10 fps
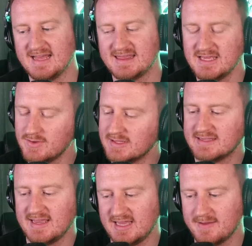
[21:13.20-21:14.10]
I think you
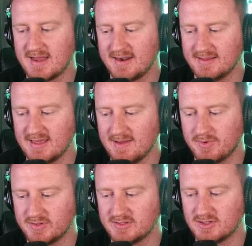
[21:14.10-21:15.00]
could take him out of the
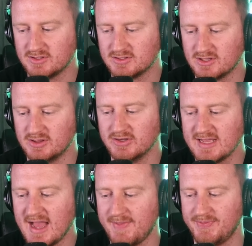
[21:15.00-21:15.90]
game. But to
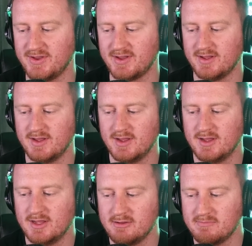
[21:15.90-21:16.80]
look at the
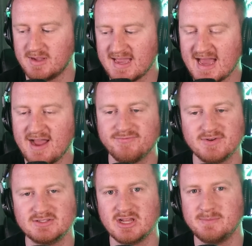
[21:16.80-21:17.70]

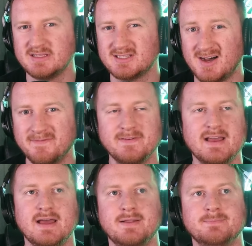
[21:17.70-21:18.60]
McCaffrey is going to be
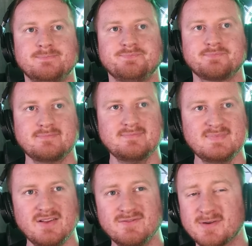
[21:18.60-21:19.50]
tough. And
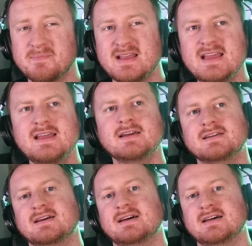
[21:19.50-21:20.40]
for
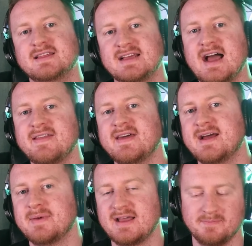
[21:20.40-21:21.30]
me, the guy
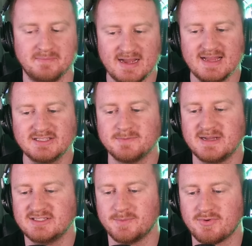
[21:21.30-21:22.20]
that I'm, my
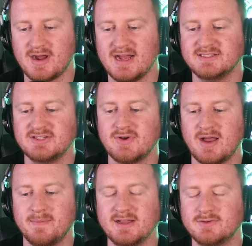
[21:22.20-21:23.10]
answer might surprise
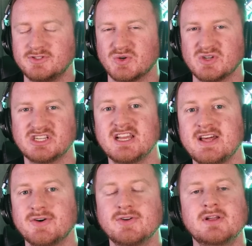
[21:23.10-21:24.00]
you. I might go George
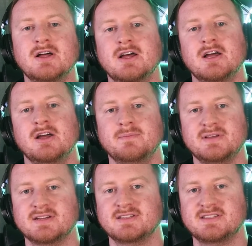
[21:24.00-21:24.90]
Kittle,
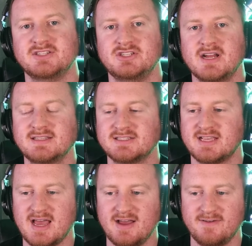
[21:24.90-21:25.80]
because the
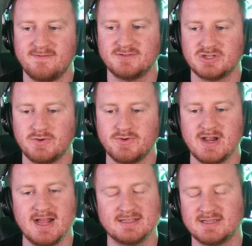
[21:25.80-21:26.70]
Jets have
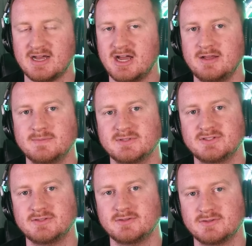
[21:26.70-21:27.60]
shown at
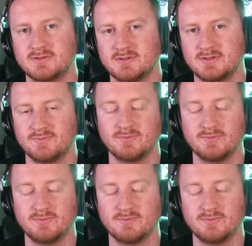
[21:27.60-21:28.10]
times